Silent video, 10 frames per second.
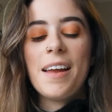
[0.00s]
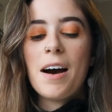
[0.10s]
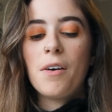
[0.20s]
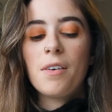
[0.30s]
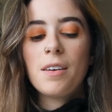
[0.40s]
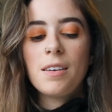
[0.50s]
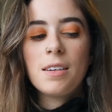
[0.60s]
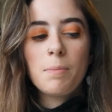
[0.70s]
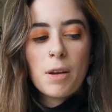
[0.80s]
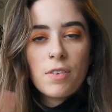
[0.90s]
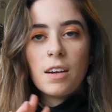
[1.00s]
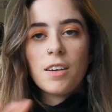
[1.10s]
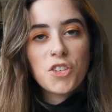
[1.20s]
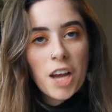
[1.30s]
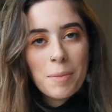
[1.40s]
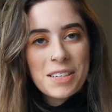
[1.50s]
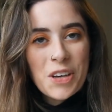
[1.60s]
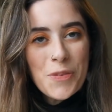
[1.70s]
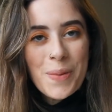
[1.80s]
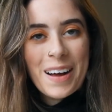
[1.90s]
Now, a bit of a shameless
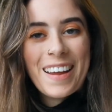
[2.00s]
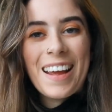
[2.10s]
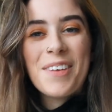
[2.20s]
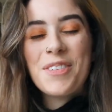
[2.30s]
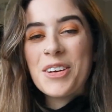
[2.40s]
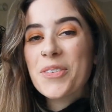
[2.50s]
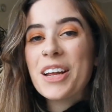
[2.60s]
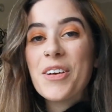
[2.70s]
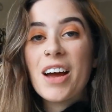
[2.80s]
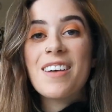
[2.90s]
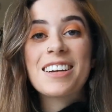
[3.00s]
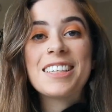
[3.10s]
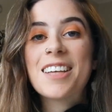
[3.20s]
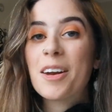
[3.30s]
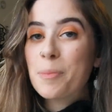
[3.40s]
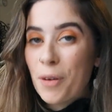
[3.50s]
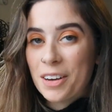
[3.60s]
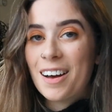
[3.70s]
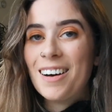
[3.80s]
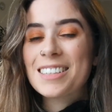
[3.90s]
self-plug here. If you don't already know, I've actually started a
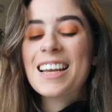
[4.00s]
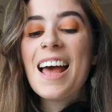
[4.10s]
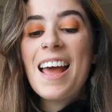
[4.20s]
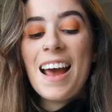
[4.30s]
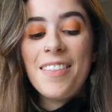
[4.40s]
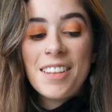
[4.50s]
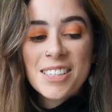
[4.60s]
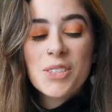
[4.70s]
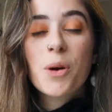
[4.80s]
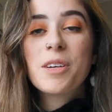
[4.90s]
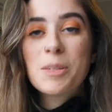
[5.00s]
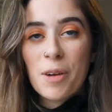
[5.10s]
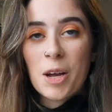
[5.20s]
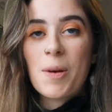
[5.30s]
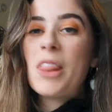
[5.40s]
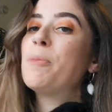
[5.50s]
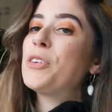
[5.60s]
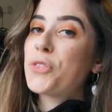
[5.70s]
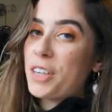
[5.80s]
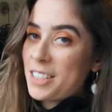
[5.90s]
podcast, and this is what we spoke about in the
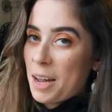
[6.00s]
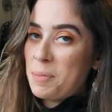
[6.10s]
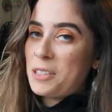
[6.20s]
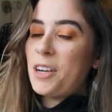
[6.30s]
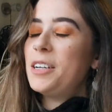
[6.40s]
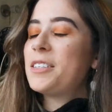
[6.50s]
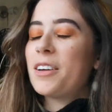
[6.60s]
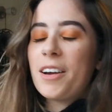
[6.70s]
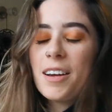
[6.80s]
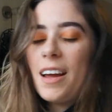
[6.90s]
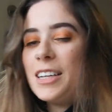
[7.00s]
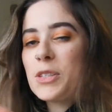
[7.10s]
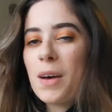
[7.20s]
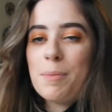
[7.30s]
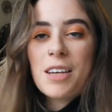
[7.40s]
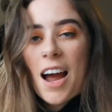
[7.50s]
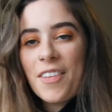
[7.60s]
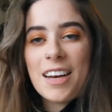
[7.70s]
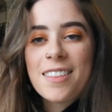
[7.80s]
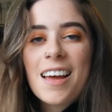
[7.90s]
most recent episode, so hence why I'm
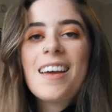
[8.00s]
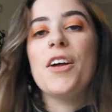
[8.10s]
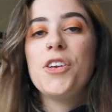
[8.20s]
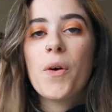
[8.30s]
tying that in there.